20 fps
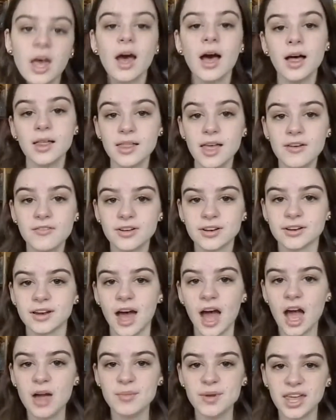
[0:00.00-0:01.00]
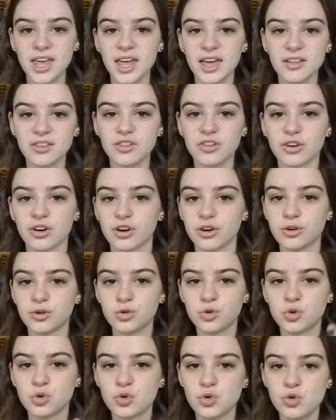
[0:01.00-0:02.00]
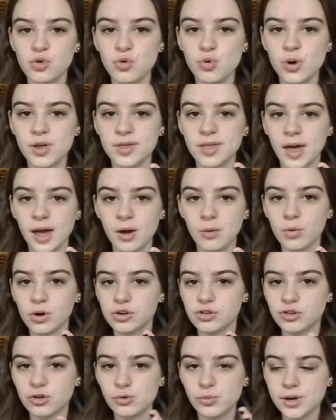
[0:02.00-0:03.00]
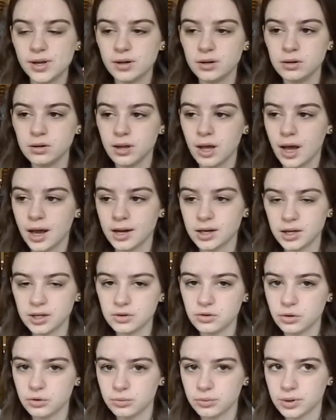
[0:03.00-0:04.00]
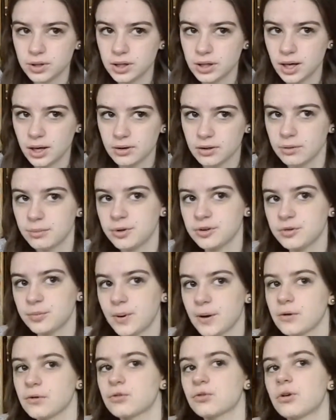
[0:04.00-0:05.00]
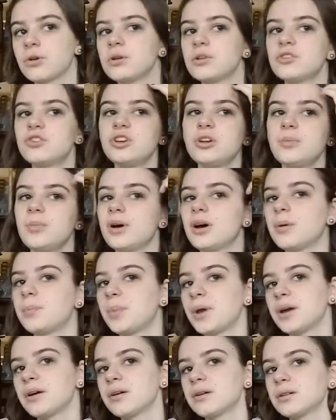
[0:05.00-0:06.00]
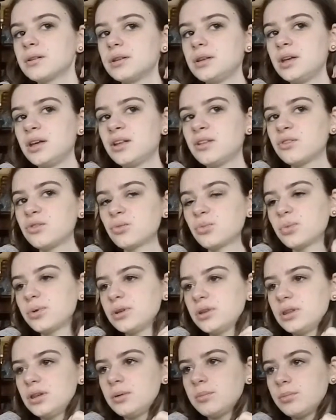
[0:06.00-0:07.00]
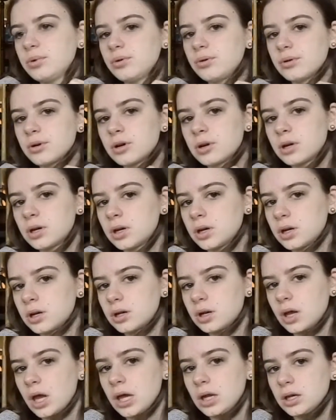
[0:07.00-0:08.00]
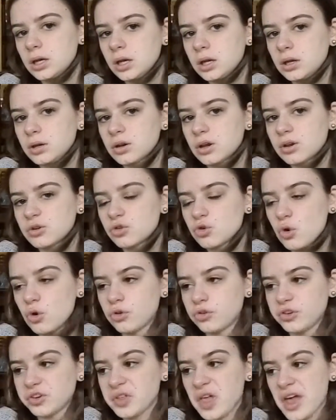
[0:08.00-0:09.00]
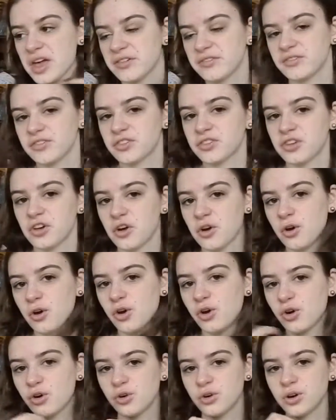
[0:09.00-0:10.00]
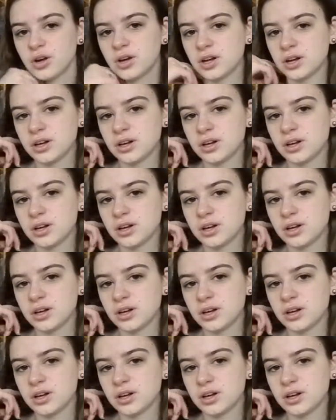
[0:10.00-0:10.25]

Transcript: 11, I'm a Cancer. Do with that what you will. I don't really care that much about astrology, but apparently it's really important and it controls your life. So,